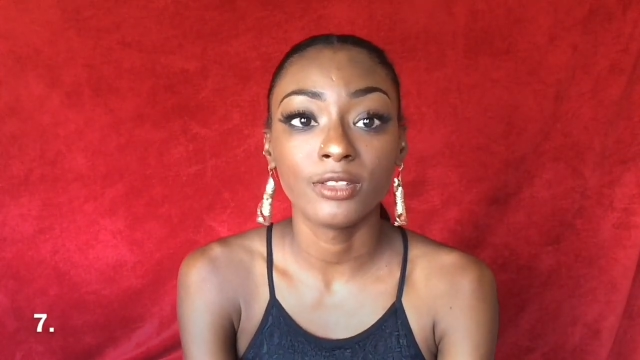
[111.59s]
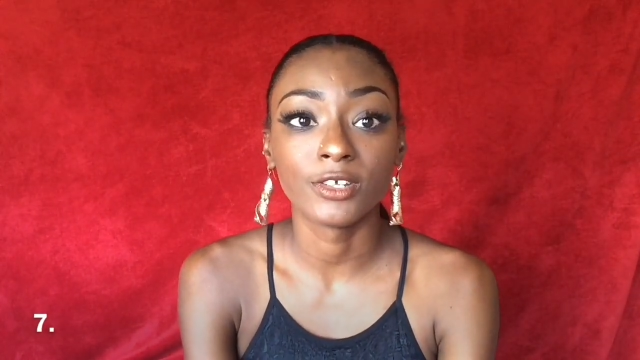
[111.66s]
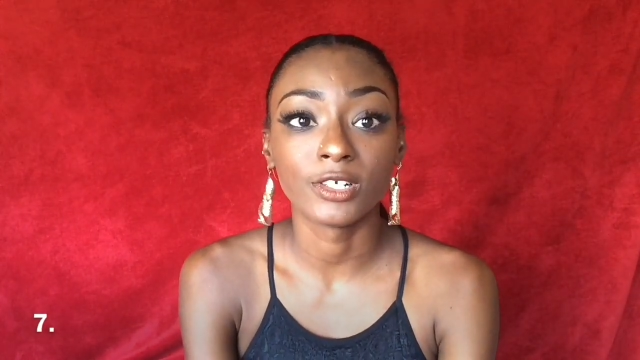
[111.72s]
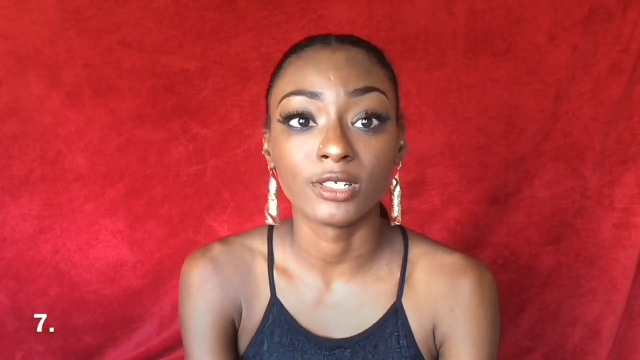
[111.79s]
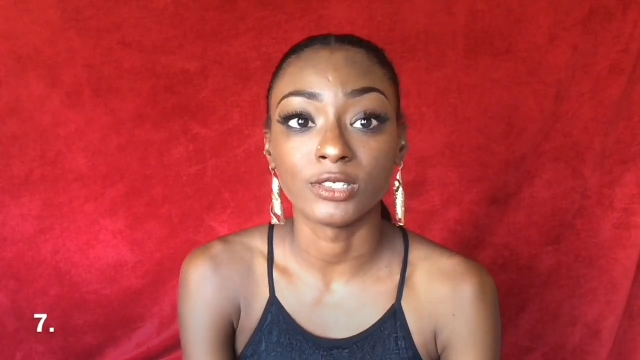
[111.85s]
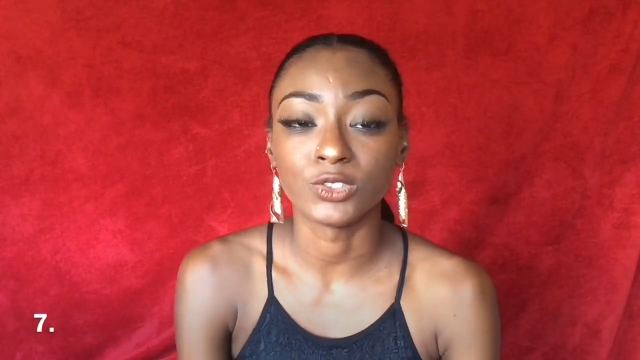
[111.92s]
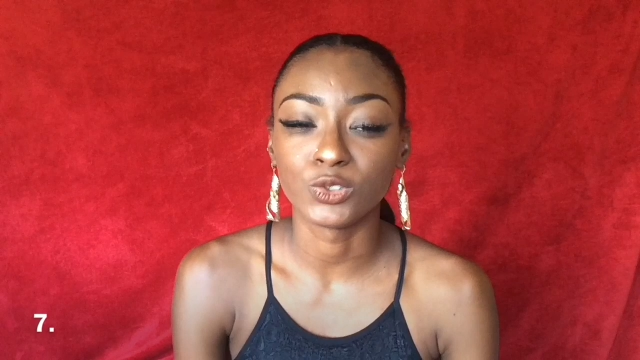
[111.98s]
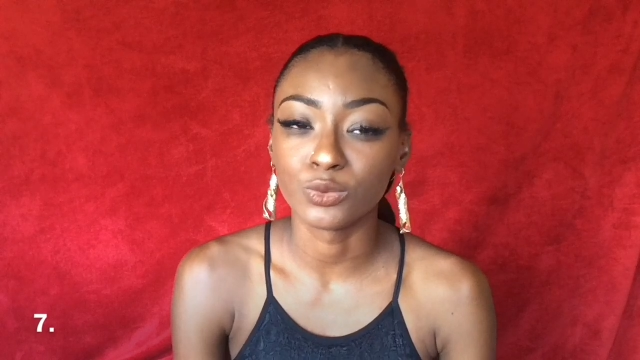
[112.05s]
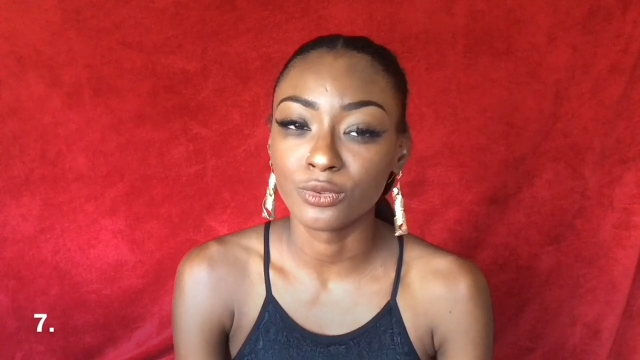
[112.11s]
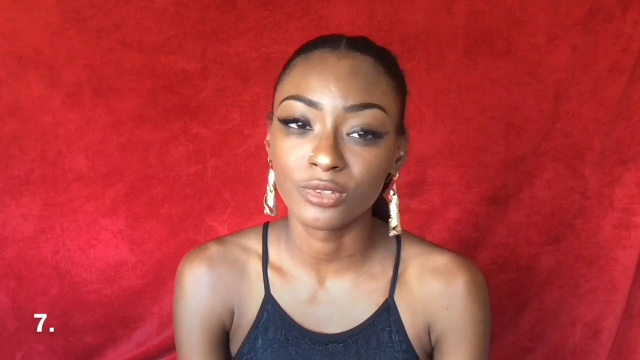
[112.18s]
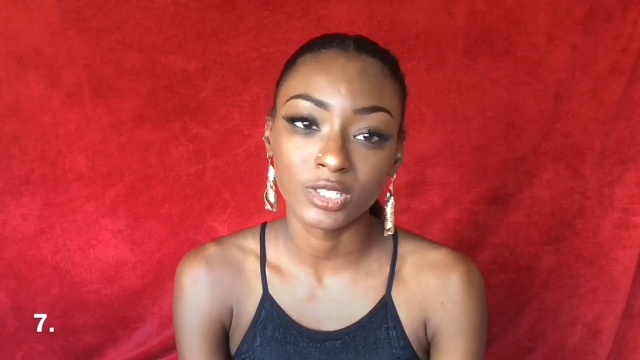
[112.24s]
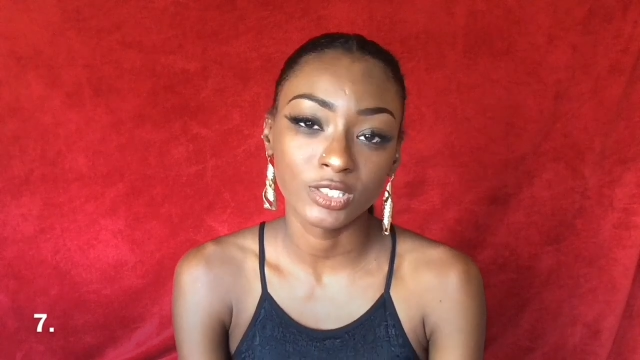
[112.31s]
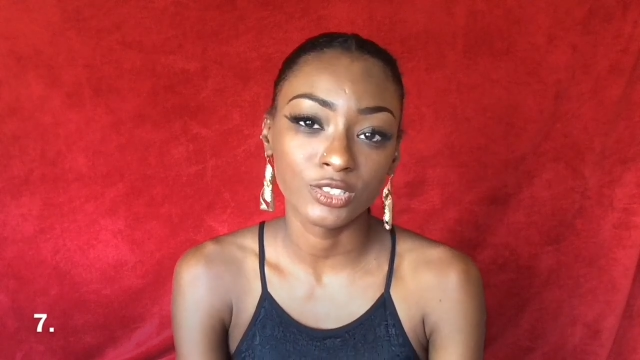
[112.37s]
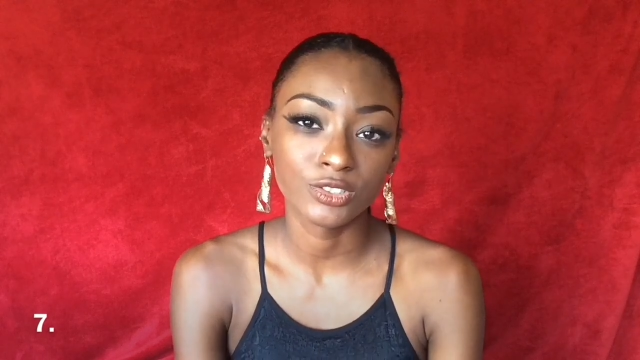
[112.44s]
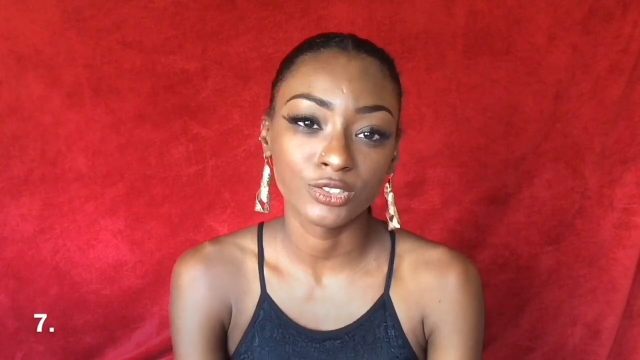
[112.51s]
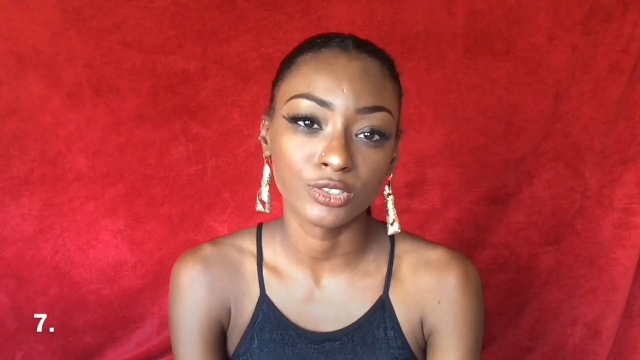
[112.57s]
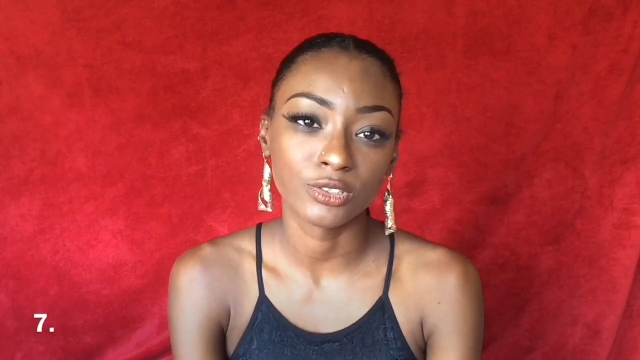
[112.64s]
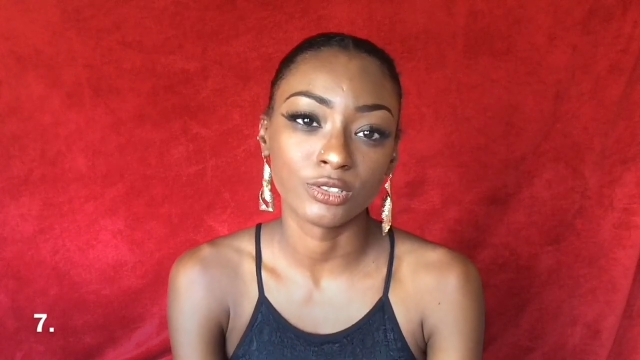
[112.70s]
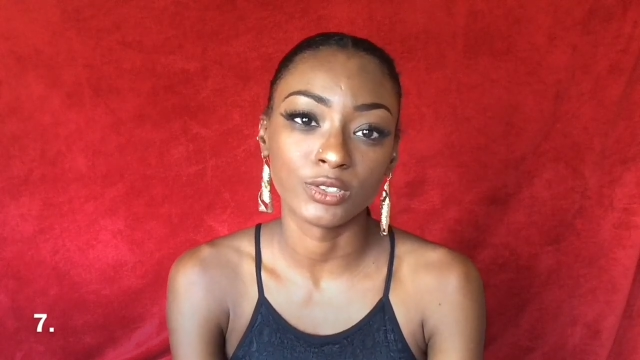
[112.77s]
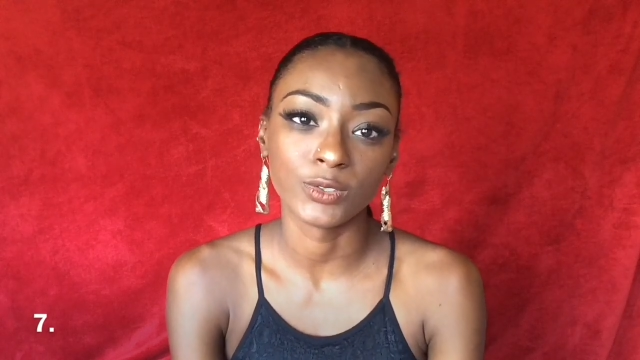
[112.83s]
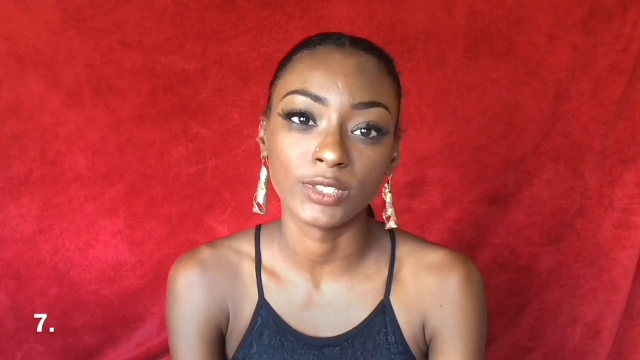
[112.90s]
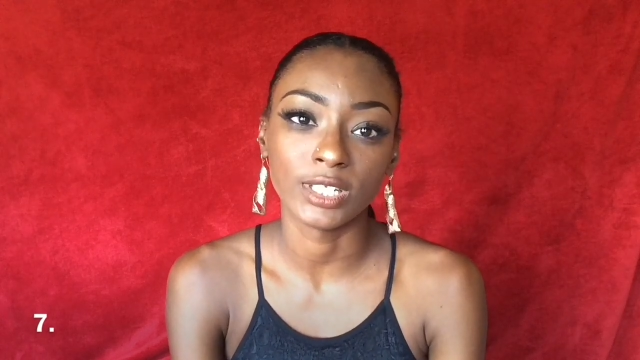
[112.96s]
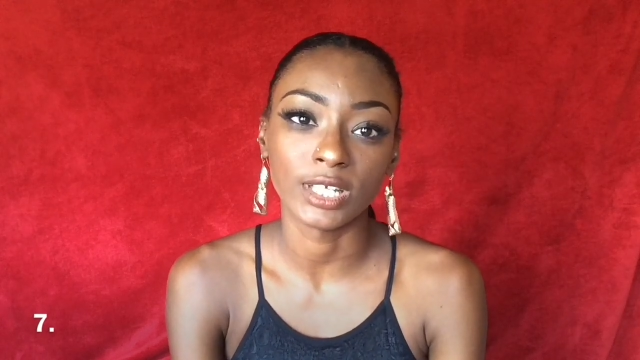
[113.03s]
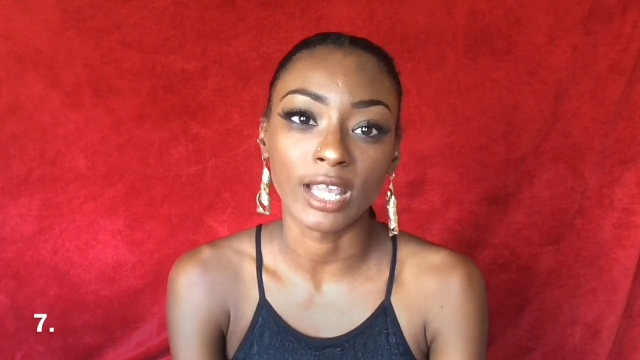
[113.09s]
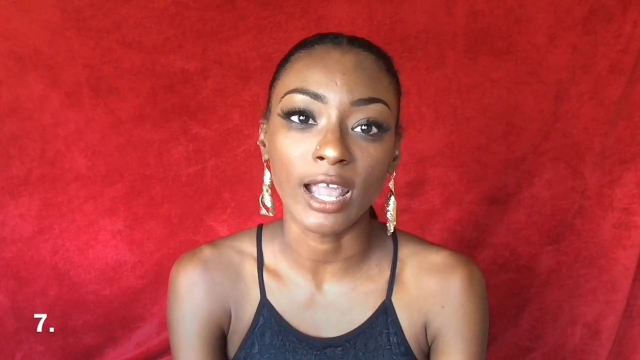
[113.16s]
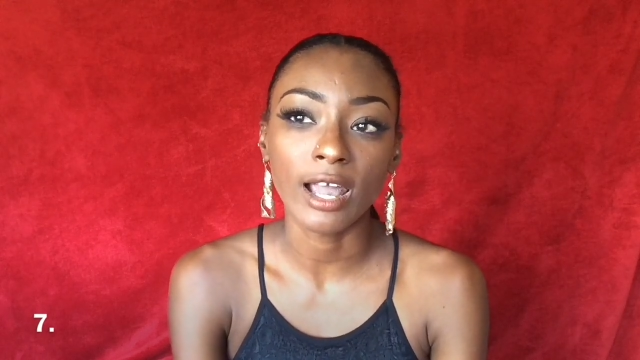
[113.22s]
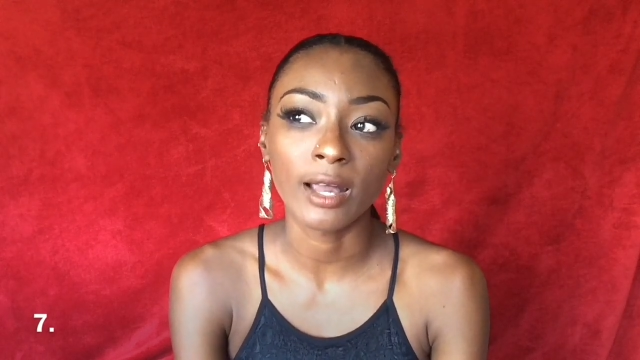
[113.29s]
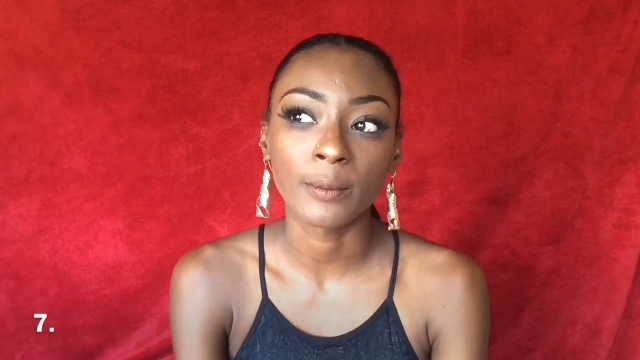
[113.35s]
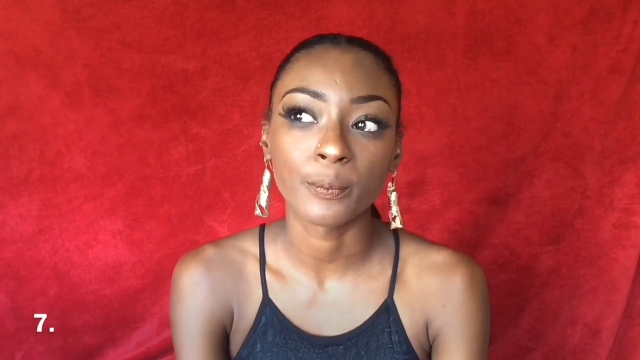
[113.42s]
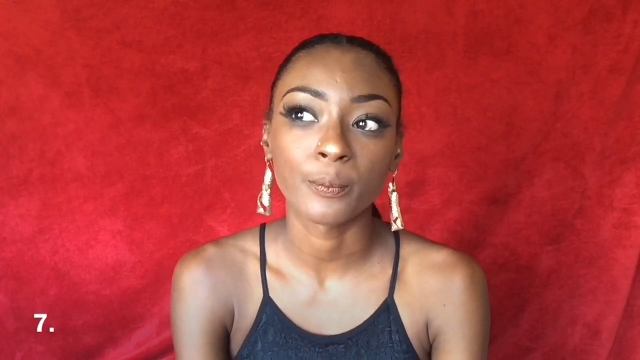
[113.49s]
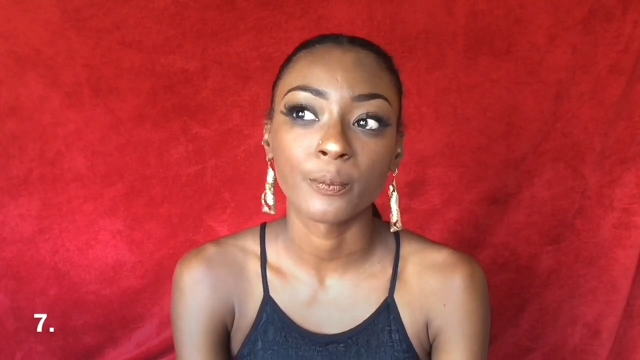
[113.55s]
there are like two things you could do in the
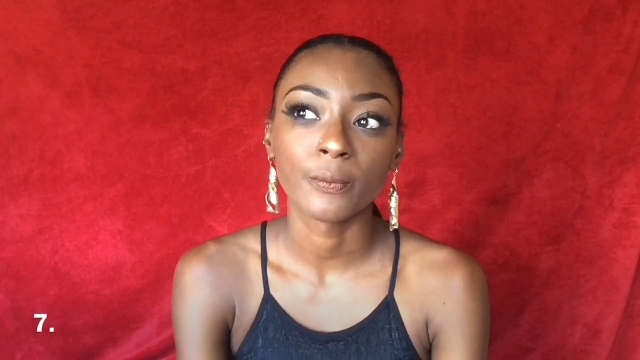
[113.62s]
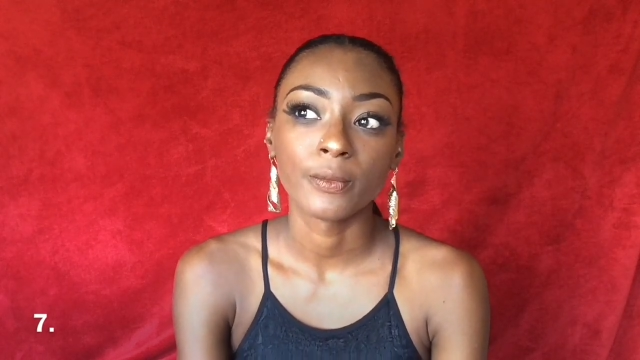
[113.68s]
gap.